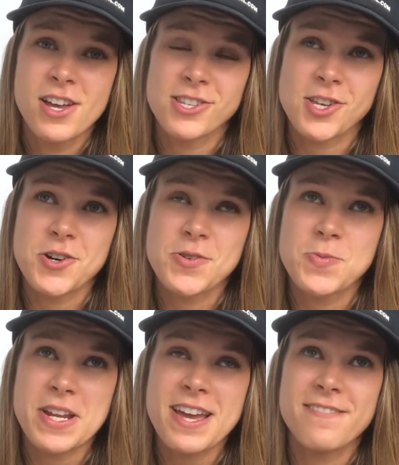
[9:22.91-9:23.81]
So
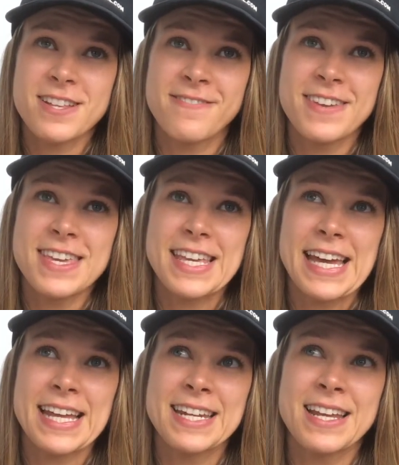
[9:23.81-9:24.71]
when I went
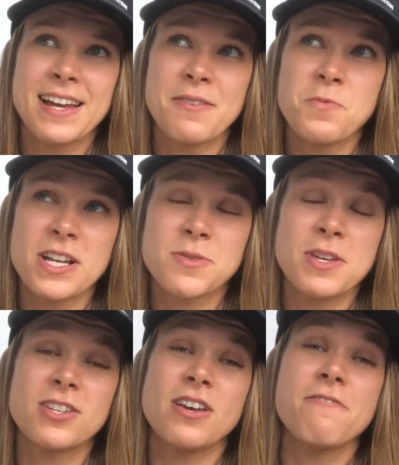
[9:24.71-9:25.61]
vegan was
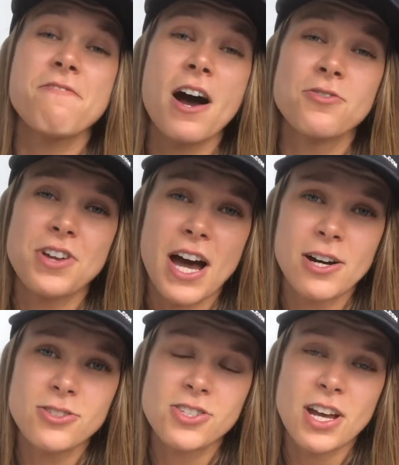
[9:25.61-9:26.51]
because I found
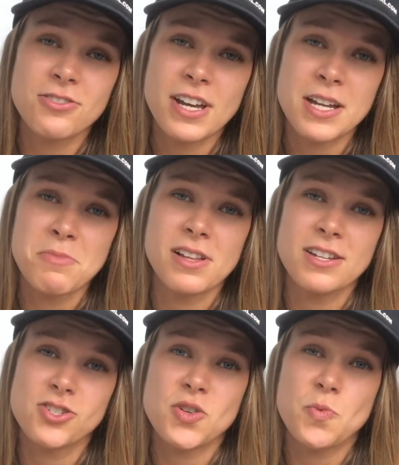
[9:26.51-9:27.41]
out how the animal
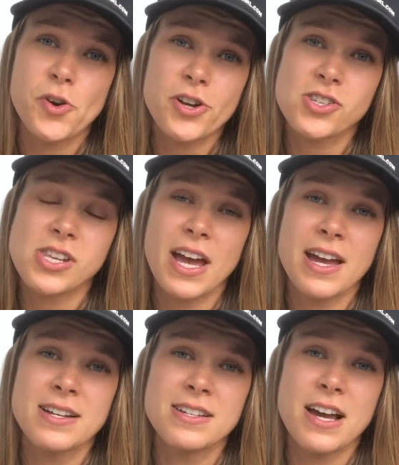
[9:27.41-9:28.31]
industry works,
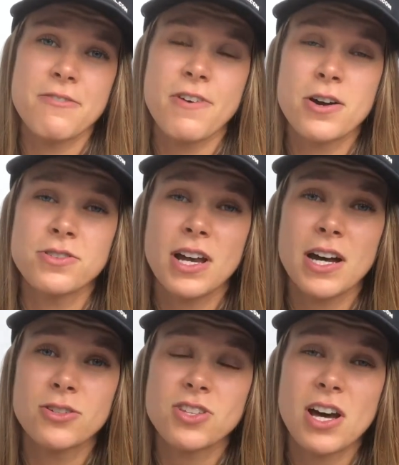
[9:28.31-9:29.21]
and I found
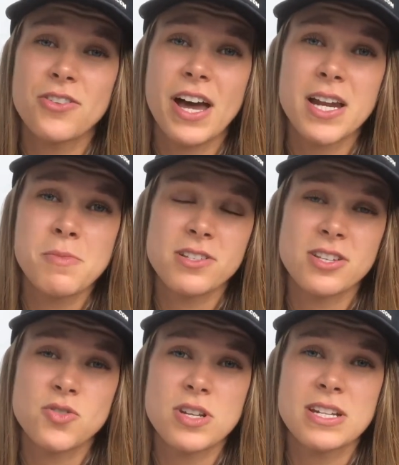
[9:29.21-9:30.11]
out how the animals are
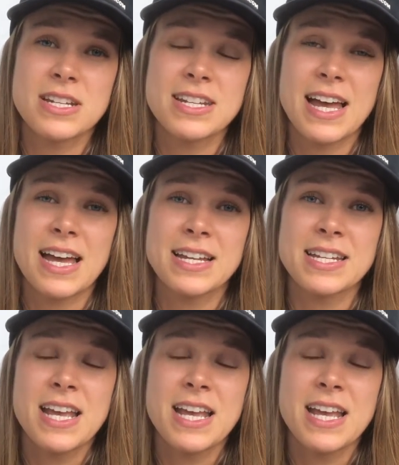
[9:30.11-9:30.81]
treated, and